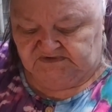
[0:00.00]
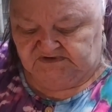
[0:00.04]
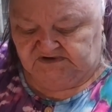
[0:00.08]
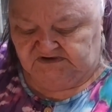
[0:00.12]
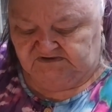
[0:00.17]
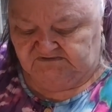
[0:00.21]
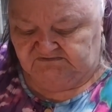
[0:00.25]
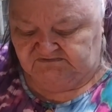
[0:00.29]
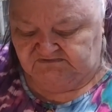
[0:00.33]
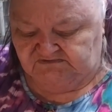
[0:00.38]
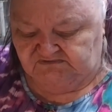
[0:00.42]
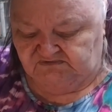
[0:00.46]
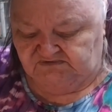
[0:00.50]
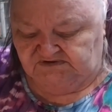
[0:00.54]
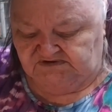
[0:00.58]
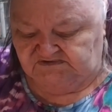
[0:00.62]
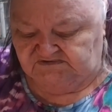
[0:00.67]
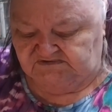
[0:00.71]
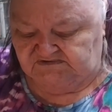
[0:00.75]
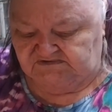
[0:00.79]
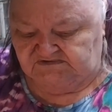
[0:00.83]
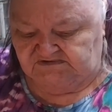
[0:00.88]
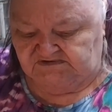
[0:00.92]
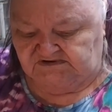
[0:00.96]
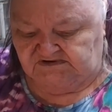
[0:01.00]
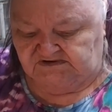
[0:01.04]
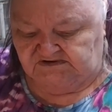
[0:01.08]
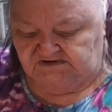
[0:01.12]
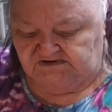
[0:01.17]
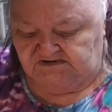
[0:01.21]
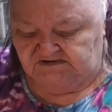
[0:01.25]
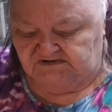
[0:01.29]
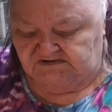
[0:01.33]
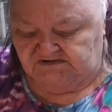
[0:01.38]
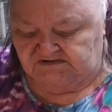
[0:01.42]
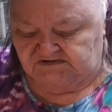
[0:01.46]
Gift
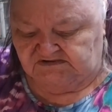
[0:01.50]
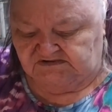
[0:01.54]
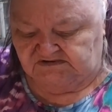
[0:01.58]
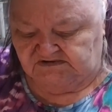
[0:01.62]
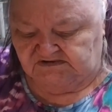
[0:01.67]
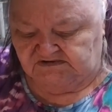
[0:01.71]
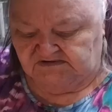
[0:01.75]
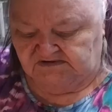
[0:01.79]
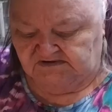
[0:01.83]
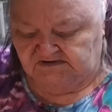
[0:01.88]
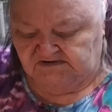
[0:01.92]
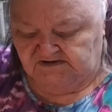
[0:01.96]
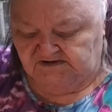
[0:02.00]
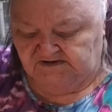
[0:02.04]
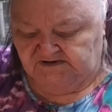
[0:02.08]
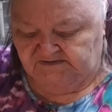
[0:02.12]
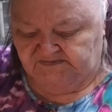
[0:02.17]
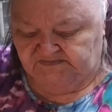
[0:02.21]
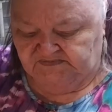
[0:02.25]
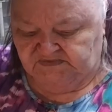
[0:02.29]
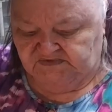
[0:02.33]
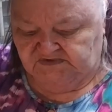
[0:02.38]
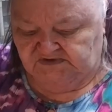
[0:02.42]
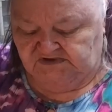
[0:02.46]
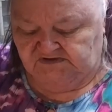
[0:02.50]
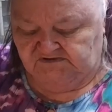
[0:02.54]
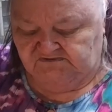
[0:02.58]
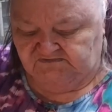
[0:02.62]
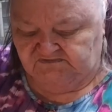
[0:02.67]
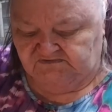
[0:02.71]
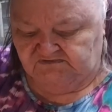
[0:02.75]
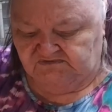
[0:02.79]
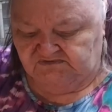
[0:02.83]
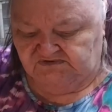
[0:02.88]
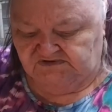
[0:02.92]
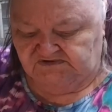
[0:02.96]
receipt.
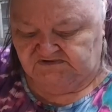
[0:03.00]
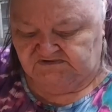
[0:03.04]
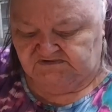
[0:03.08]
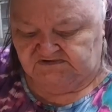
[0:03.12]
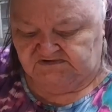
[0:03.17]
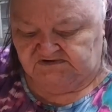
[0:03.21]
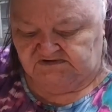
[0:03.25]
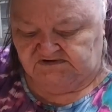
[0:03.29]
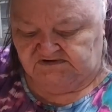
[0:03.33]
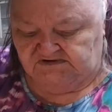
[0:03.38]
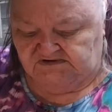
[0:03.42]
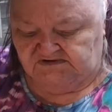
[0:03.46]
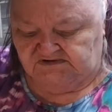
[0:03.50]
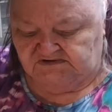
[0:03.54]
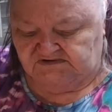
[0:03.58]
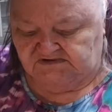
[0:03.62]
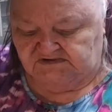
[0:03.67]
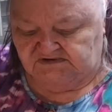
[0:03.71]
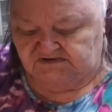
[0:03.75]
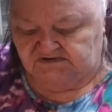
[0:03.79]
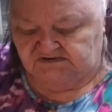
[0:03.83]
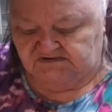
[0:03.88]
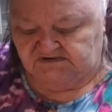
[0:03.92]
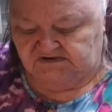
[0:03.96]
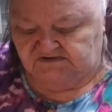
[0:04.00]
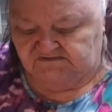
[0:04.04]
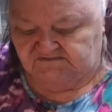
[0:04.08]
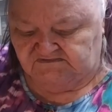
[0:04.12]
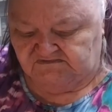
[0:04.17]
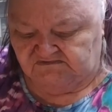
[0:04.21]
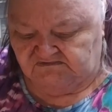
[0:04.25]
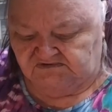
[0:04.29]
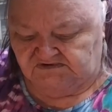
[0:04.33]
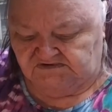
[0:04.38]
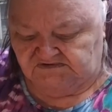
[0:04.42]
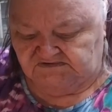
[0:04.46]
gift receipt.
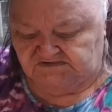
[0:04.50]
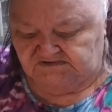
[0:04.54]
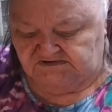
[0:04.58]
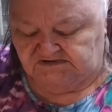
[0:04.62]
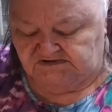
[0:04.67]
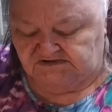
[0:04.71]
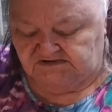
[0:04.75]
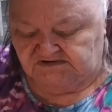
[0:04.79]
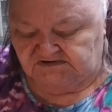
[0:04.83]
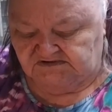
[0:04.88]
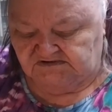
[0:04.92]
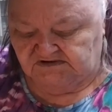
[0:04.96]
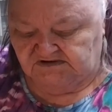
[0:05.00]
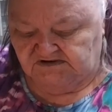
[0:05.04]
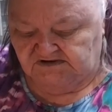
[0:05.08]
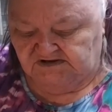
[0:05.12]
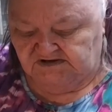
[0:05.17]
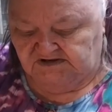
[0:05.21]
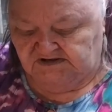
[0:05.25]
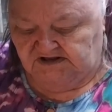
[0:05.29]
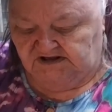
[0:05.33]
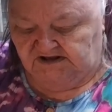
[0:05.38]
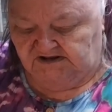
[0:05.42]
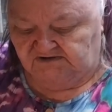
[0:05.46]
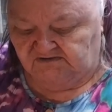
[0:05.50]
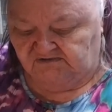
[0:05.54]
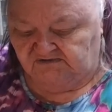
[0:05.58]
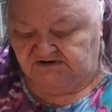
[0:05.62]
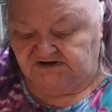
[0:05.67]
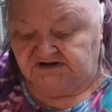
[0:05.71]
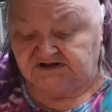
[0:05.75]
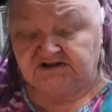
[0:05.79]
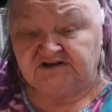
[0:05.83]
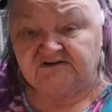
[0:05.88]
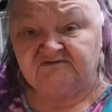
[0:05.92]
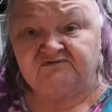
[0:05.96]
Gift receipt. I don't
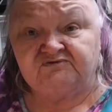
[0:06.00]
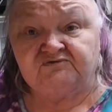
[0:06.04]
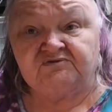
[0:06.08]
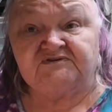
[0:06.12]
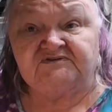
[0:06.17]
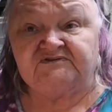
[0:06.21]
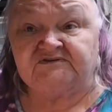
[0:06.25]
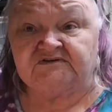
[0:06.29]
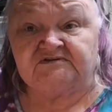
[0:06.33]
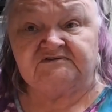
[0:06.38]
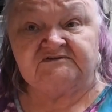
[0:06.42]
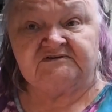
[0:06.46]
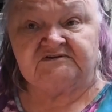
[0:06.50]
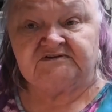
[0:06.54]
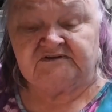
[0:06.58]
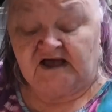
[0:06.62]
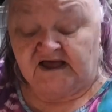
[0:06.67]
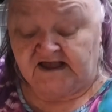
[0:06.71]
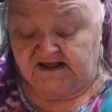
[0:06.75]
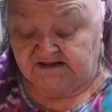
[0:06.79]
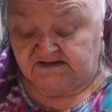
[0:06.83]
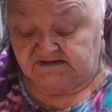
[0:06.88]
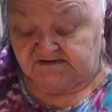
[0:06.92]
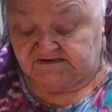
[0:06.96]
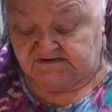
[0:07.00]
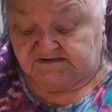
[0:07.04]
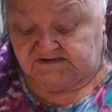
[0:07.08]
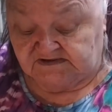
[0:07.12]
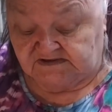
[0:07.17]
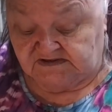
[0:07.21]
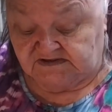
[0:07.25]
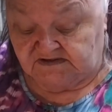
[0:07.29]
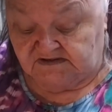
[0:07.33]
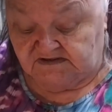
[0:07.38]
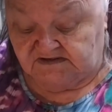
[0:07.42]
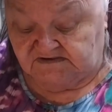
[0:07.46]
need gift receipts because I ain't
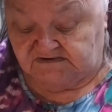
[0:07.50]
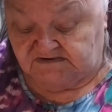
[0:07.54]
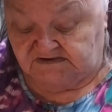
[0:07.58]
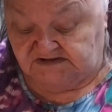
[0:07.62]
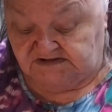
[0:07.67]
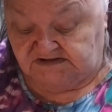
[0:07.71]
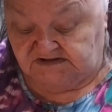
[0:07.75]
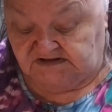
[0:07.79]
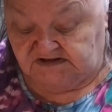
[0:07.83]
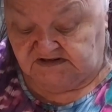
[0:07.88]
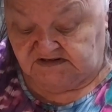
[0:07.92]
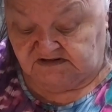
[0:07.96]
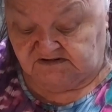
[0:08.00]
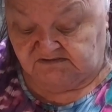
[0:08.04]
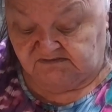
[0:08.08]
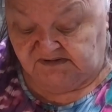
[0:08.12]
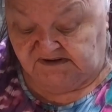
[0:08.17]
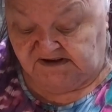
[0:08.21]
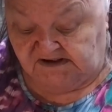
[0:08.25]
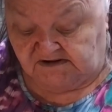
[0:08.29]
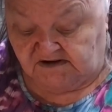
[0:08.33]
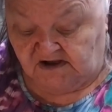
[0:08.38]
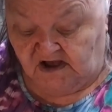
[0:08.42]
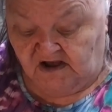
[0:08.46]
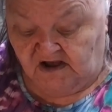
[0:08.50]
sending anything back.